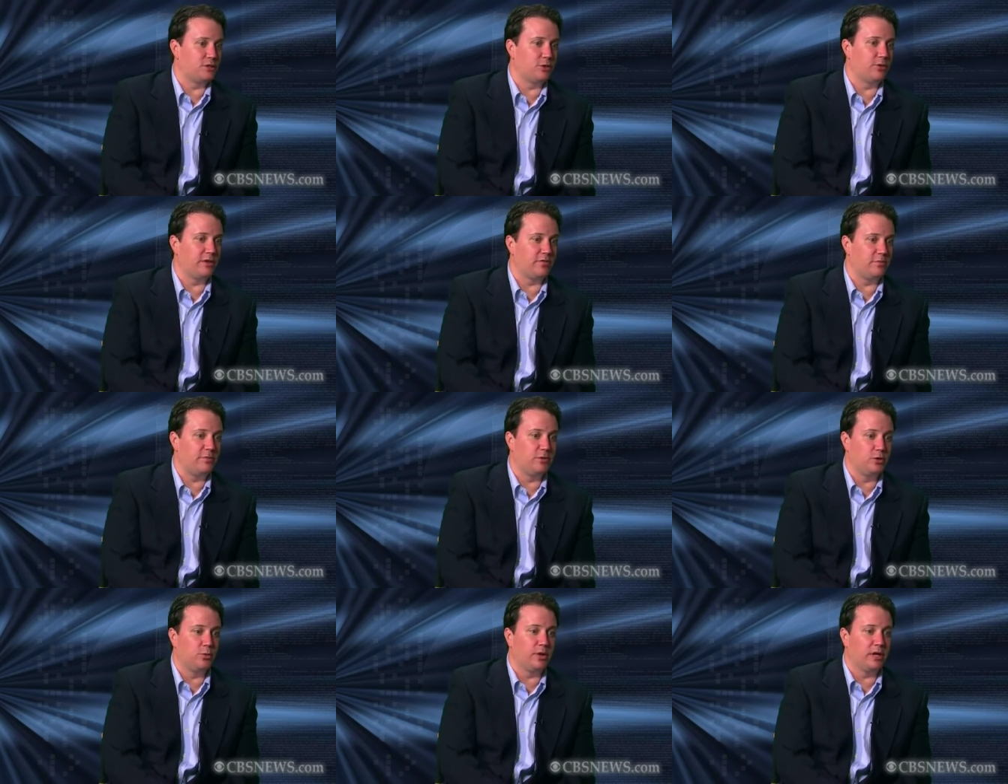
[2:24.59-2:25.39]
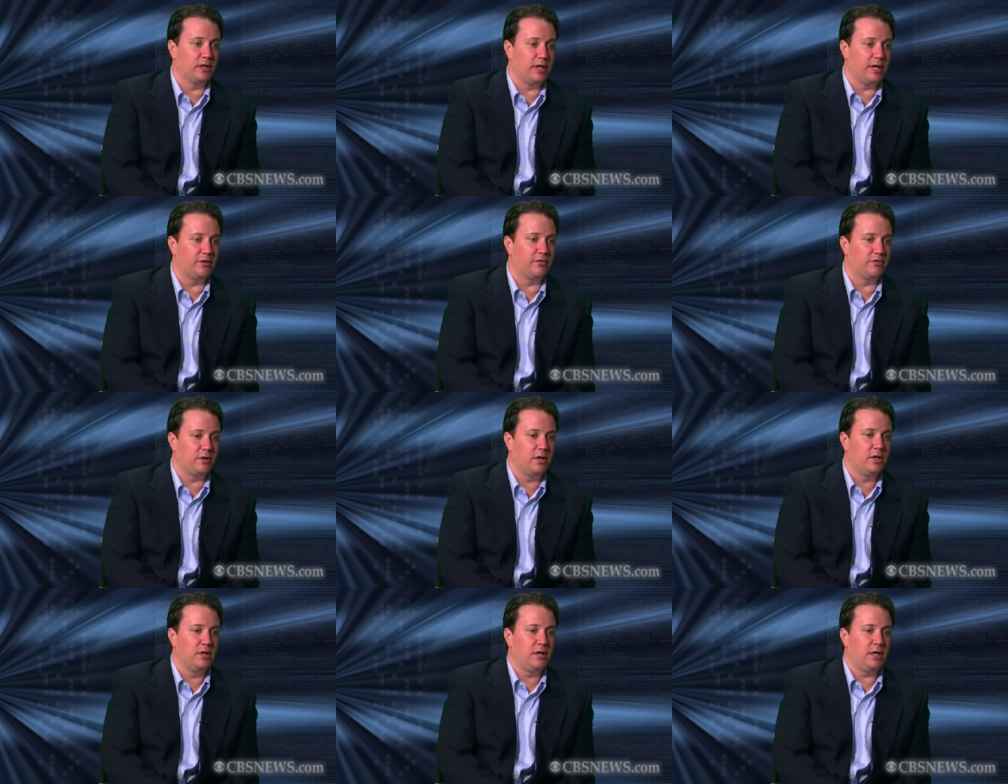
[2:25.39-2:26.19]
So they've been doing a lot of
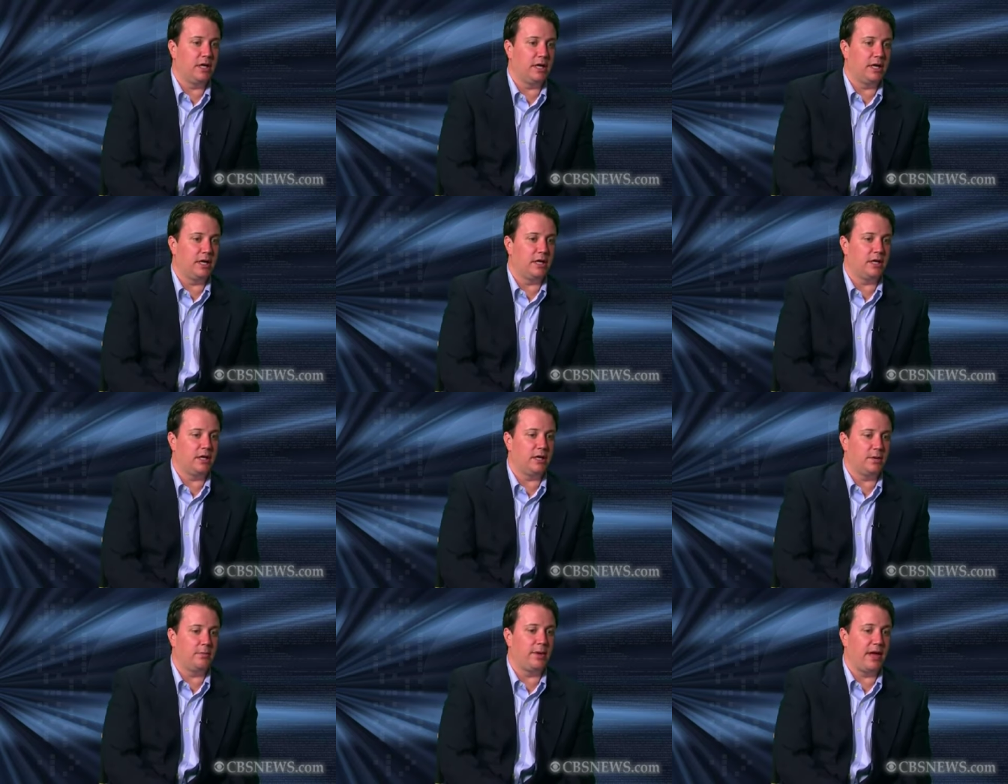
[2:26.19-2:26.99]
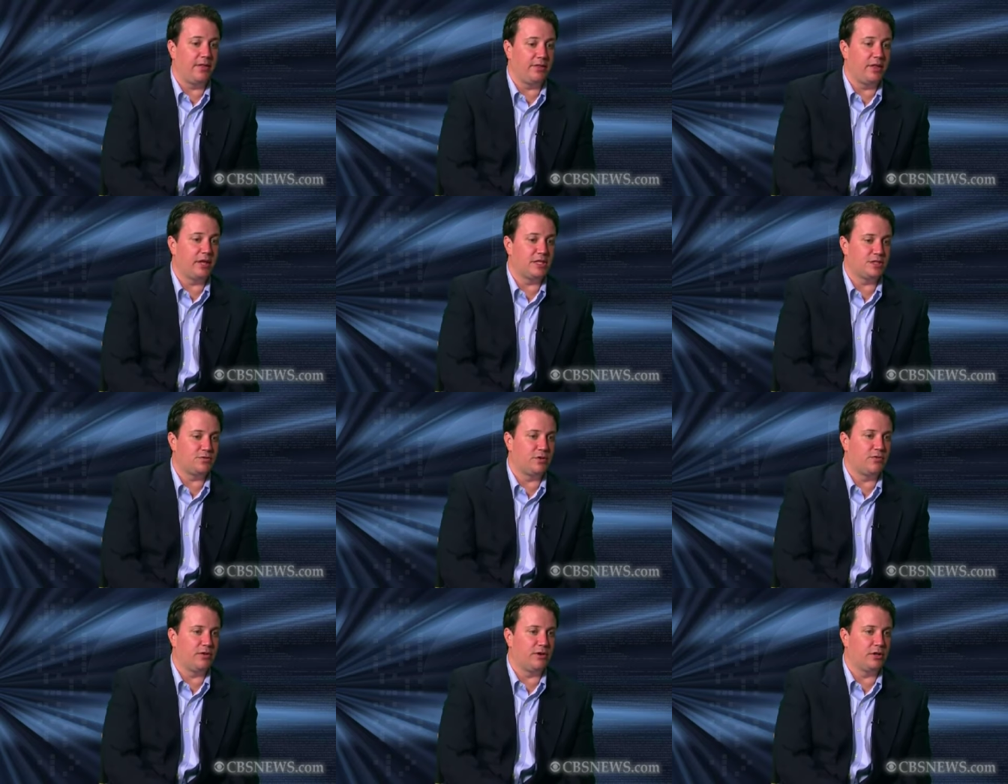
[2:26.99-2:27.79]
uh, uh bad things
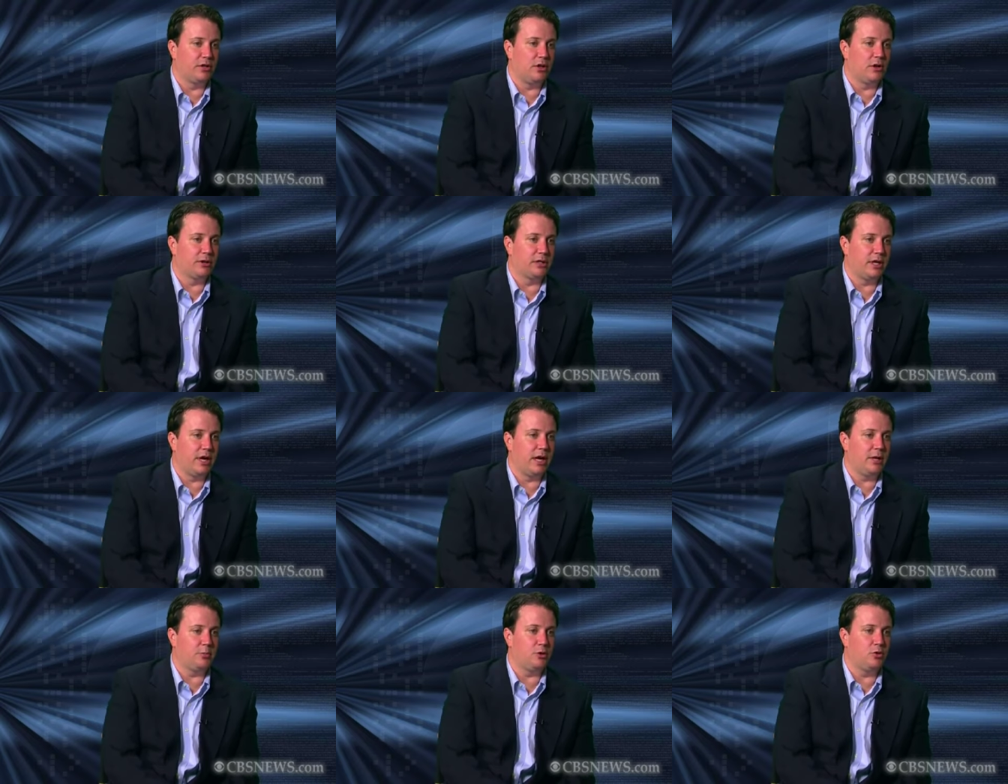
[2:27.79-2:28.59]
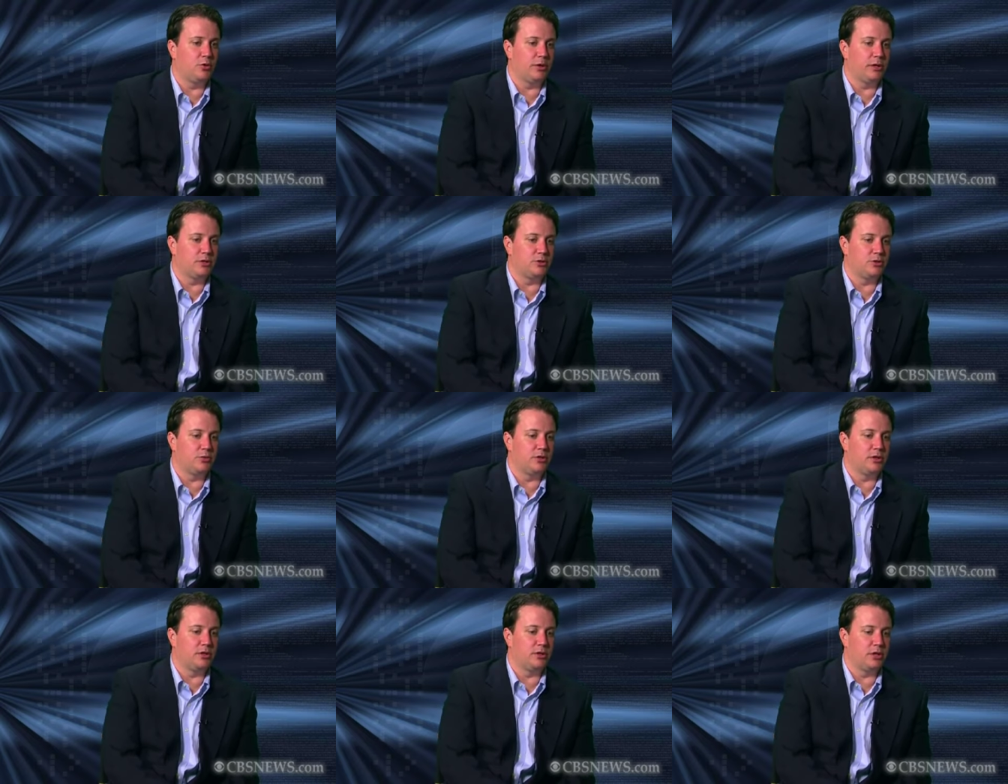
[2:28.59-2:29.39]
for a very long time, according
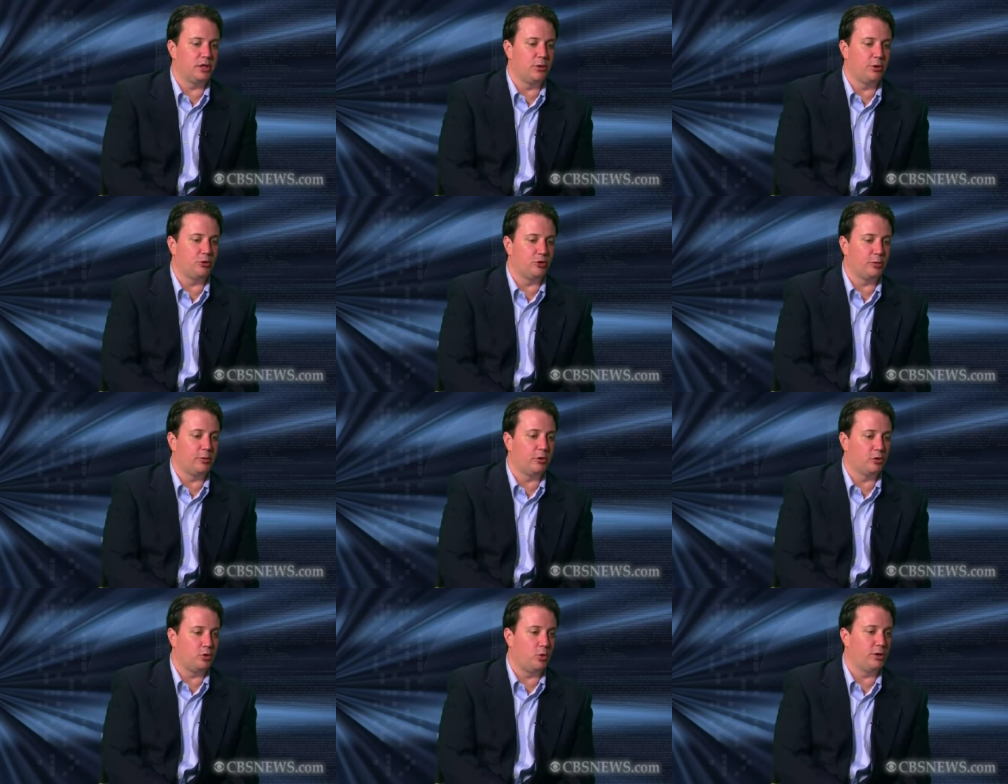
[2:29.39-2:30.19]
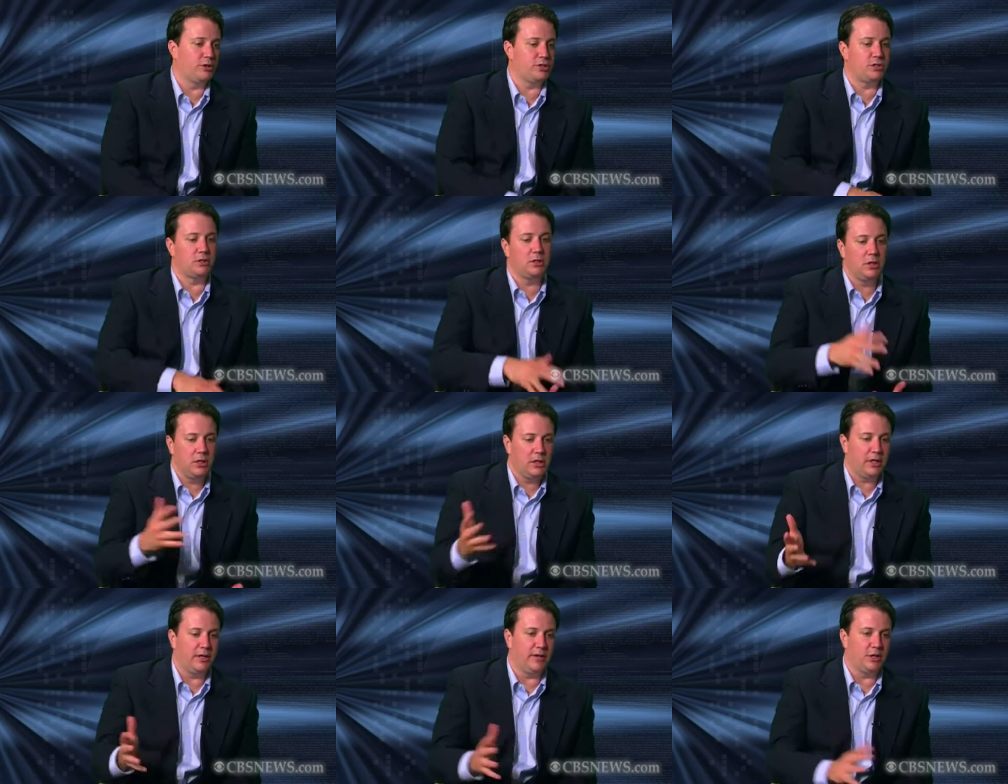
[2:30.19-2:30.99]
to the, the UN criminal courts, and,
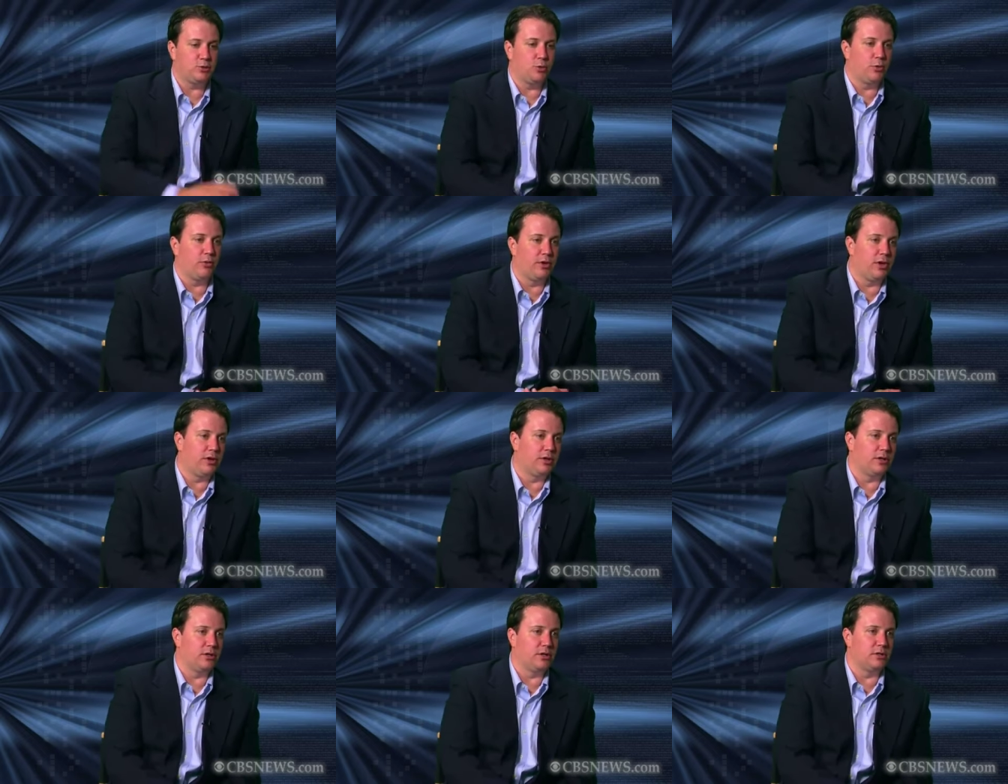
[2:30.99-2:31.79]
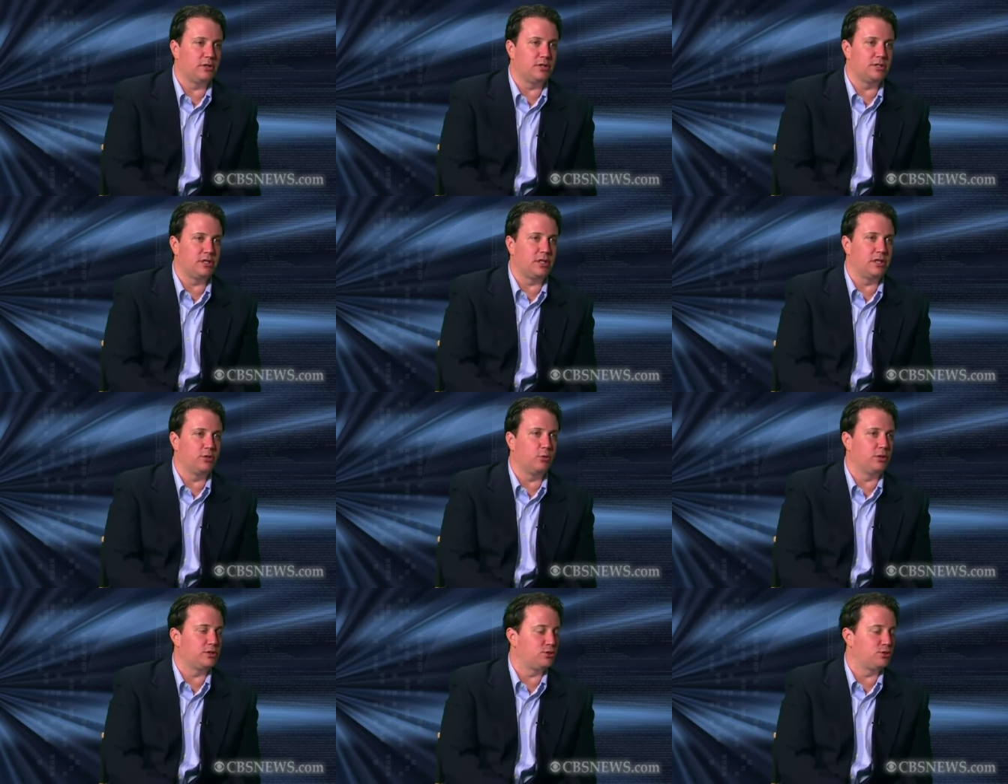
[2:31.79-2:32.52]
and that's what we're there to, to see, to